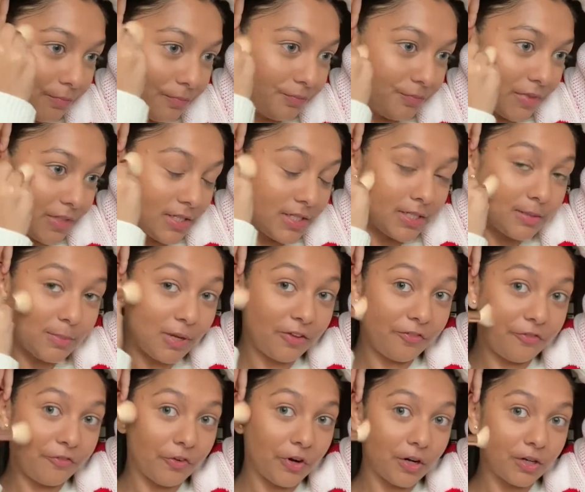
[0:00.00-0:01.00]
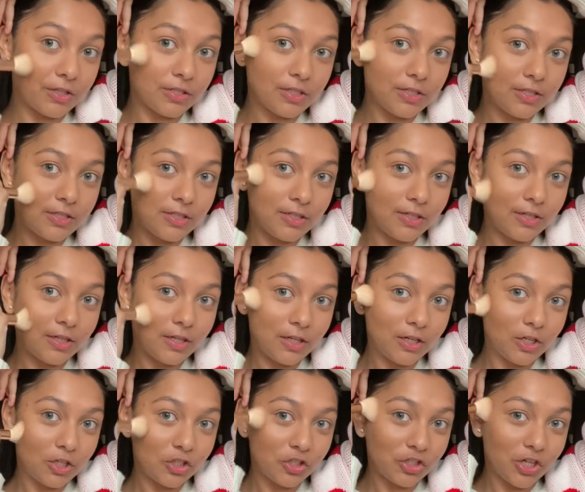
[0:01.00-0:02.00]
This is my first
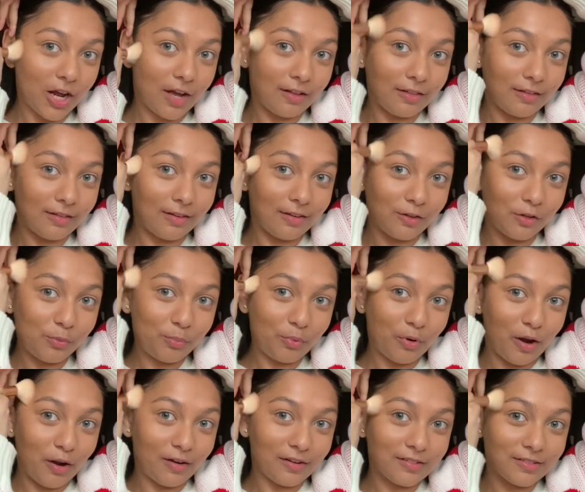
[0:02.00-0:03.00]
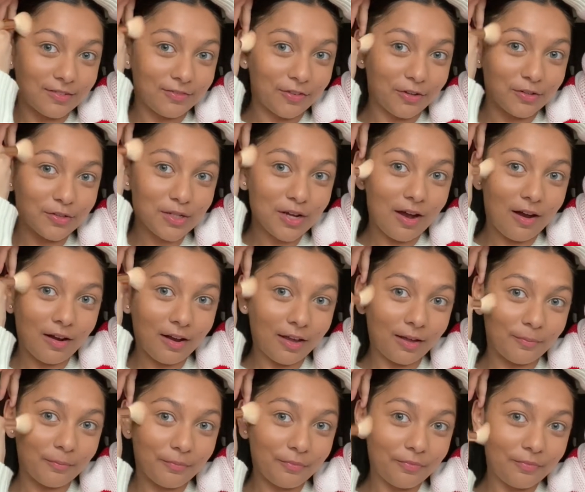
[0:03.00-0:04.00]
Jaclyn Hill product of all time.
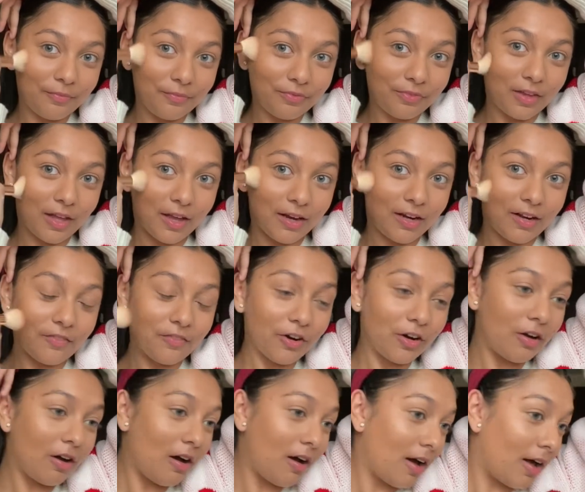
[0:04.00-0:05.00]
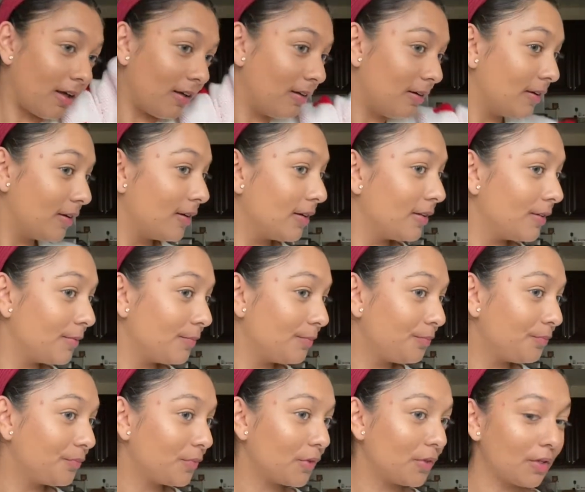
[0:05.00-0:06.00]
I never got
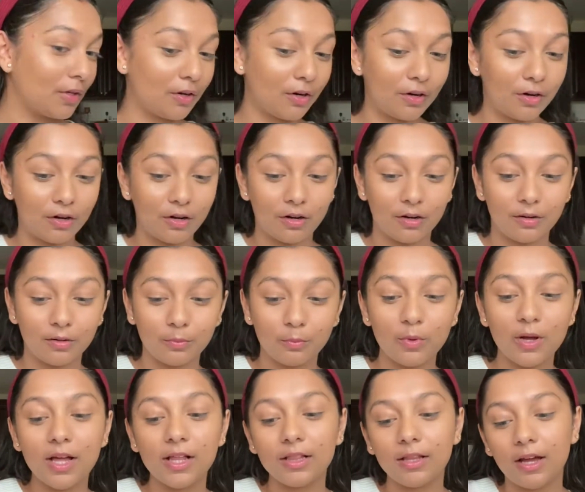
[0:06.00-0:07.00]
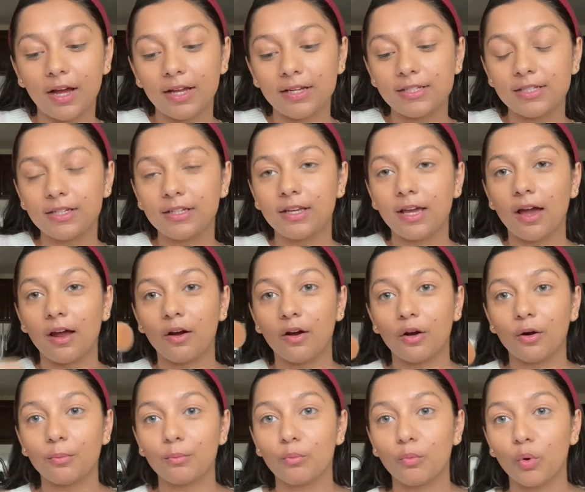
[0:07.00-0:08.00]
her, well, I did get her
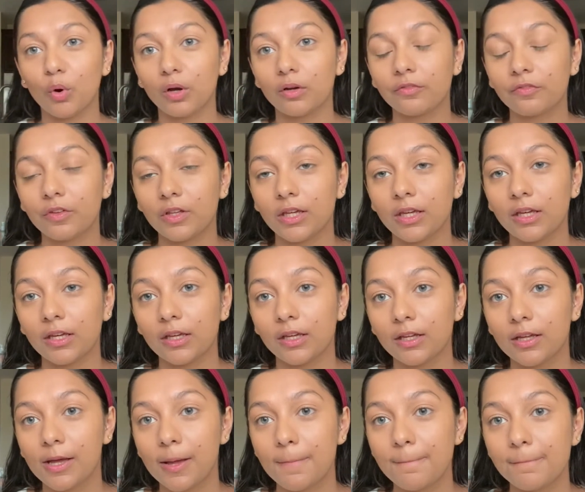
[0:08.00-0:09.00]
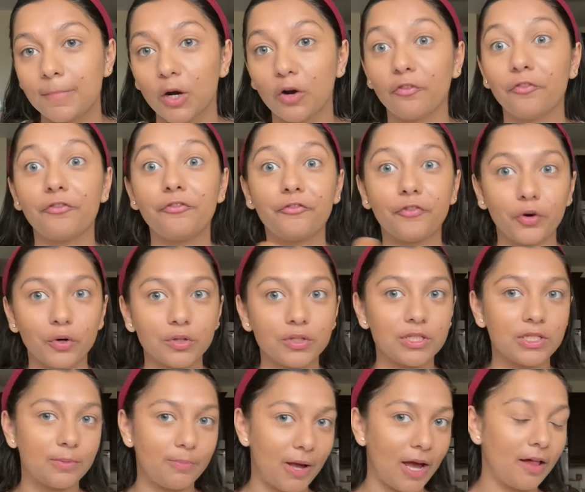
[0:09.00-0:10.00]
Morphe, her
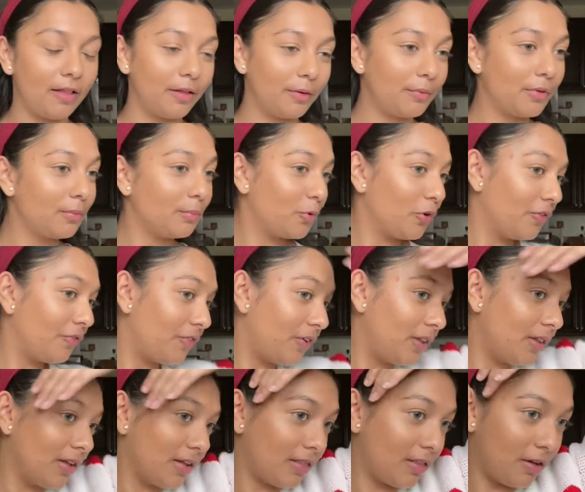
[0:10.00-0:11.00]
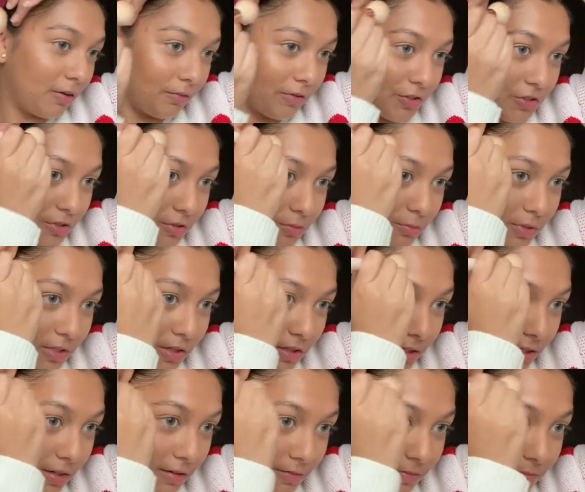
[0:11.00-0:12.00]
first palette with Morphe, like the original one
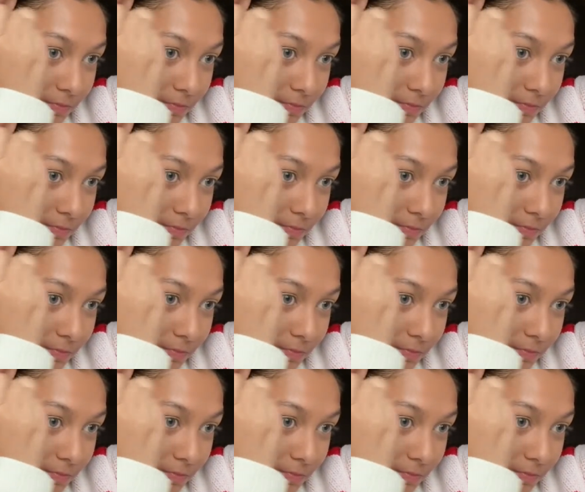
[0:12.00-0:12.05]
that